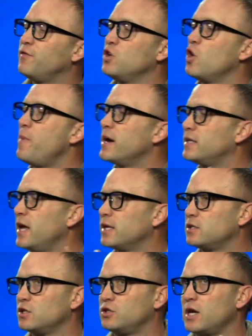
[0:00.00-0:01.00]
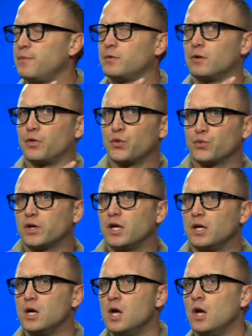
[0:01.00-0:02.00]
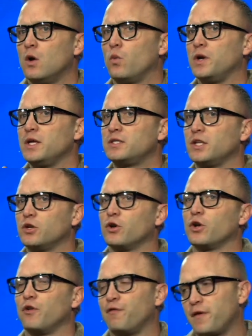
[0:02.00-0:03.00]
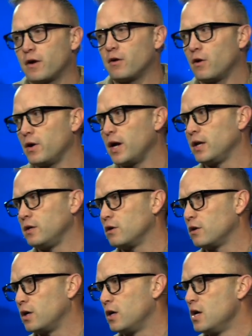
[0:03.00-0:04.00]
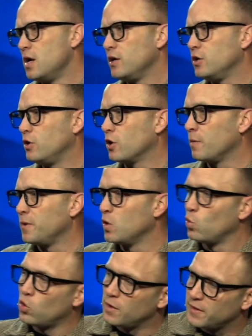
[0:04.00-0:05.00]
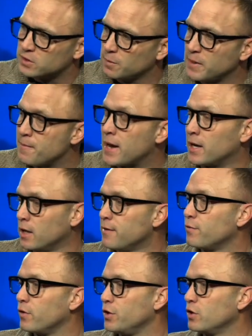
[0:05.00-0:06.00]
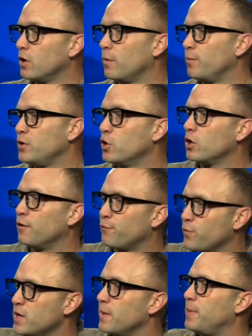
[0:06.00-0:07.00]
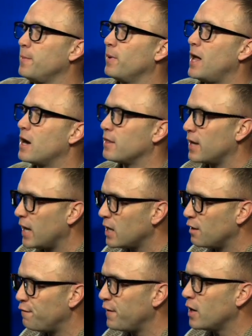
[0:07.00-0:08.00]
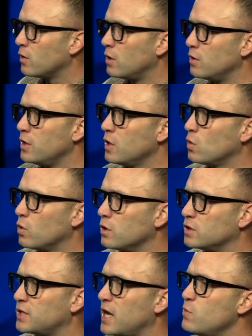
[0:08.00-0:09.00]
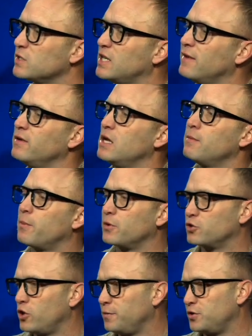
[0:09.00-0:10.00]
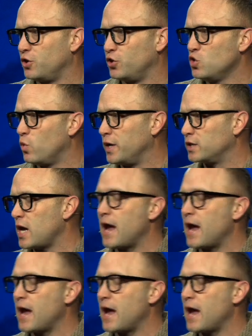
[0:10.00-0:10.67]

If you go back to Exodus chapter 3, when he said, you're going to go to Pharaoh, and you're going to be the one that's going to be my deliverer. You're going to free the people out of the hand of Pharaoh. In other words, he was giving him a prescription to do what he's.